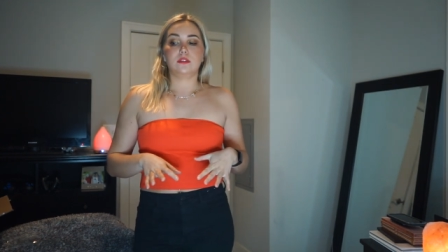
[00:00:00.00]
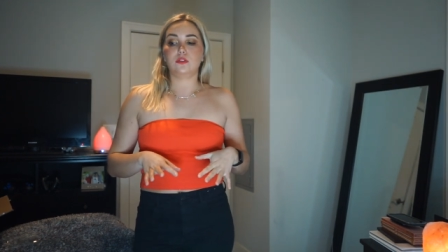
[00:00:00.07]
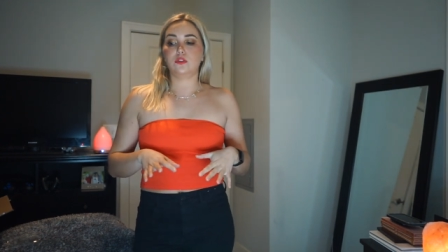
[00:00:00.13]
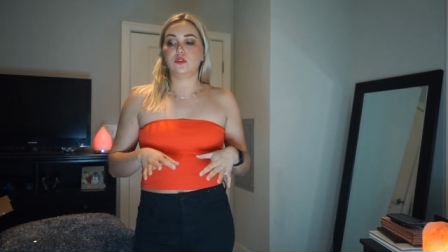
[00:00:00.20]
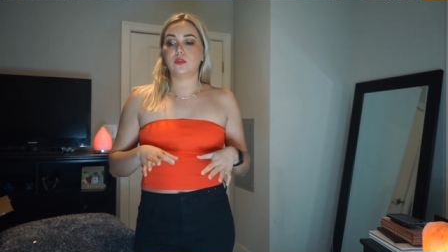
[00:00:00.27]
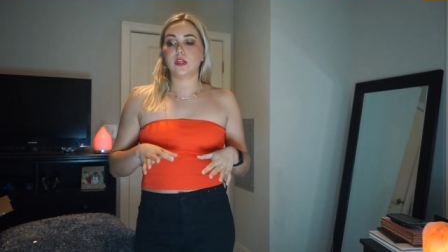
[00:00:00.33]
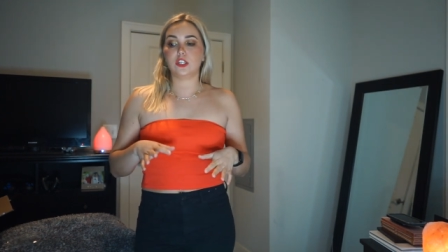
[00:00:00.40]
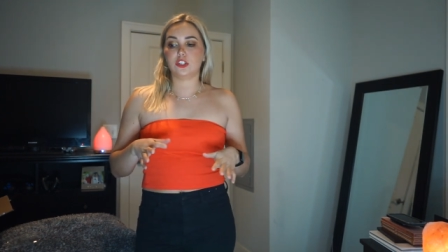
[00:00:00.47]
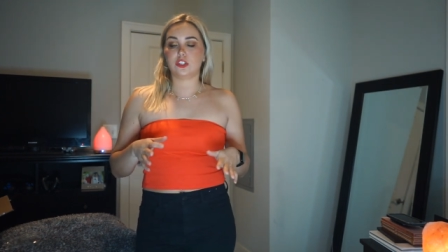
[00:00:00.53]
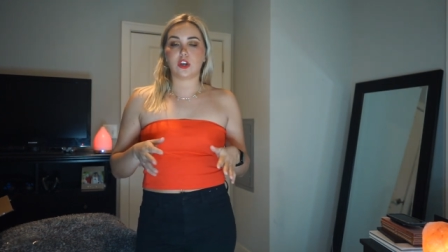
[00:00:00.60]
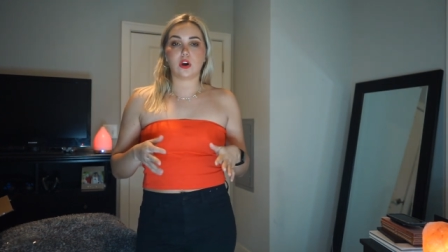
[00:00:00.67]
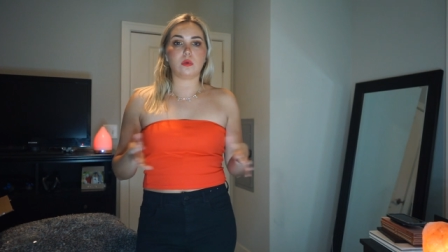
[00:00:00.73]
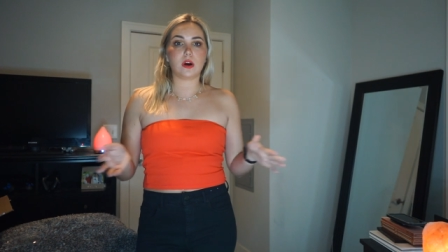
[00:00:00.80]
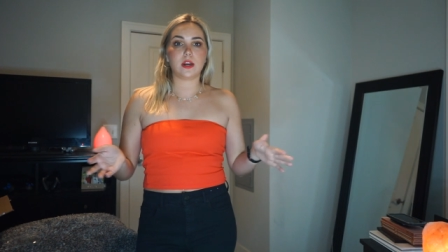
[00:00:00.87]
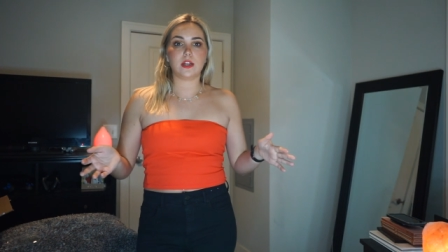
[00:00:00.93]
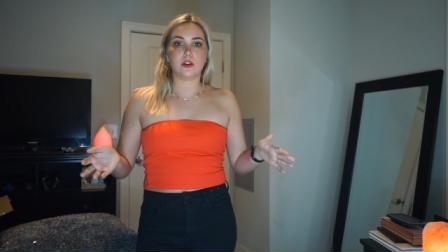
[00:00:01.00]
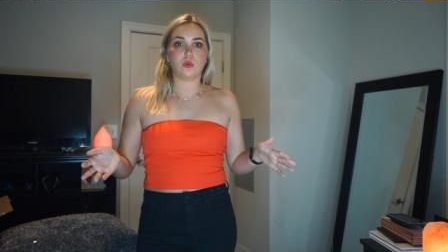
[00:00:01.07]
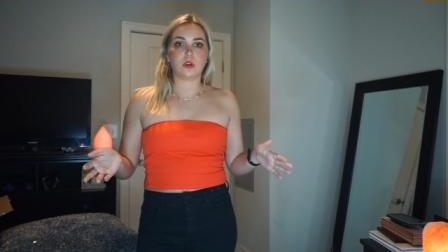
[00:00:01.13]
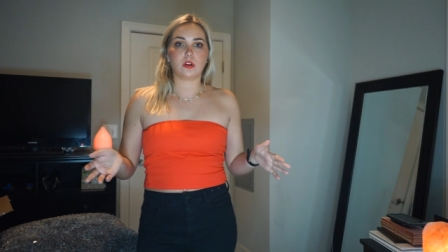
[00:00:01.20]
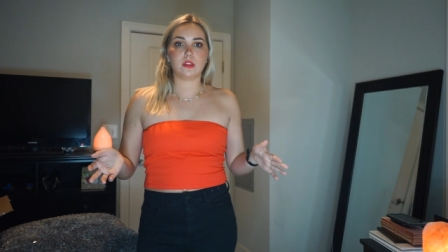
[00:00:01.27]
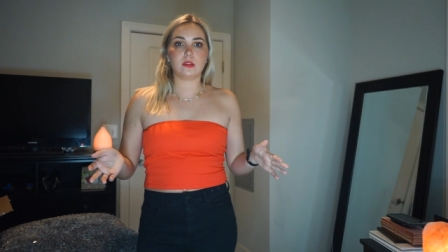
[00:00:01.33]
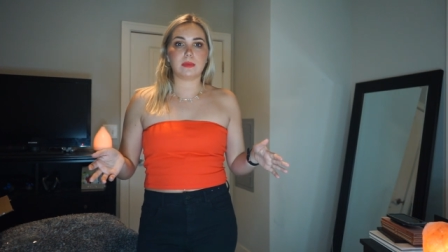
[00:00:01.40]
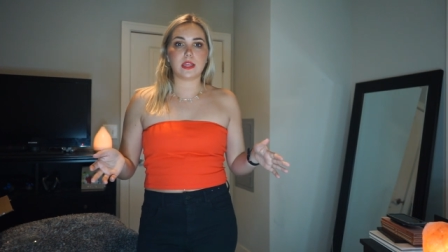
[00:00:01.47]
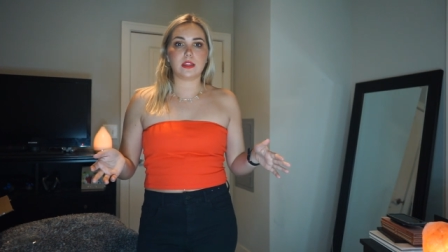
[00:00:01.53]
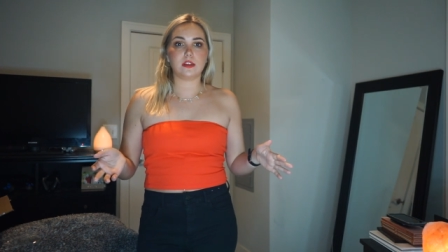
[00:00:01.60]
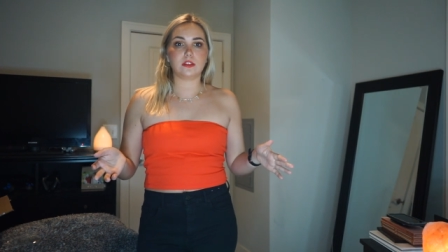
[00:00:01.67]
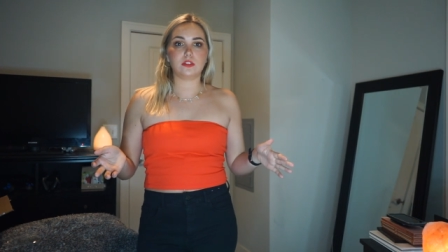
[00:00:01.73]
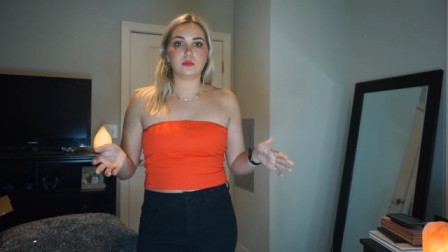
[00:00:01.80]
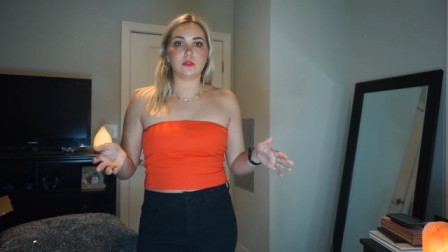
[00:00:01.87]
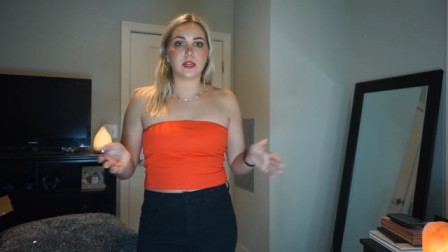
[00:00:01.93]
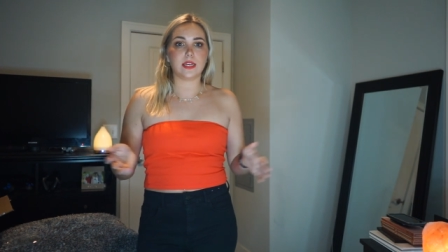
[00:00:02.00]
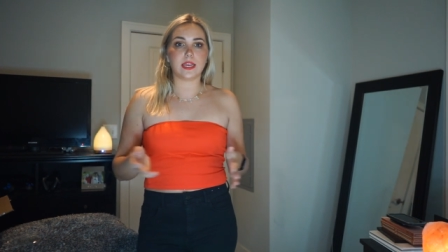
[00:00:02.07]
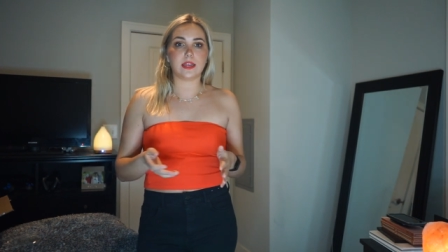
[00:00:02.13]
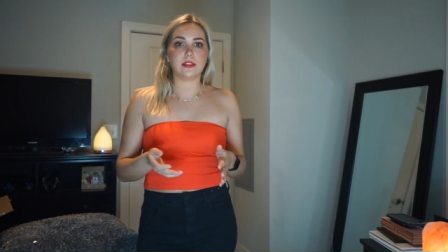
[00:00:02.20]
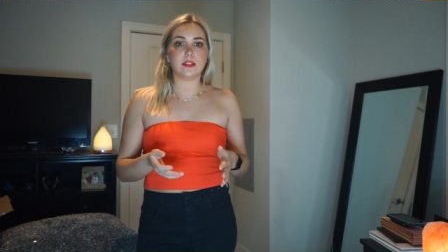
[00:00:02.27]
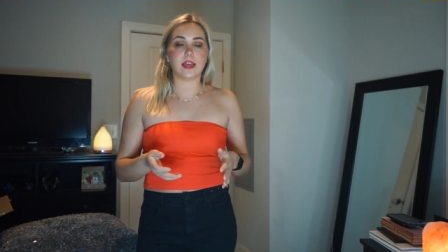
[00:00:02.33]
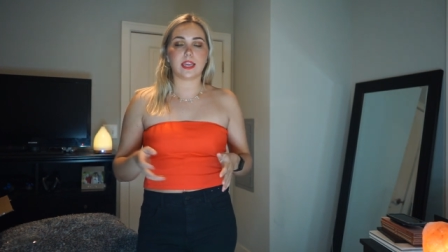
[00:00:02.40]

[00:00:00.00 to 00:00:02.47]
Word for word: you can just go on and order the bathing suit again.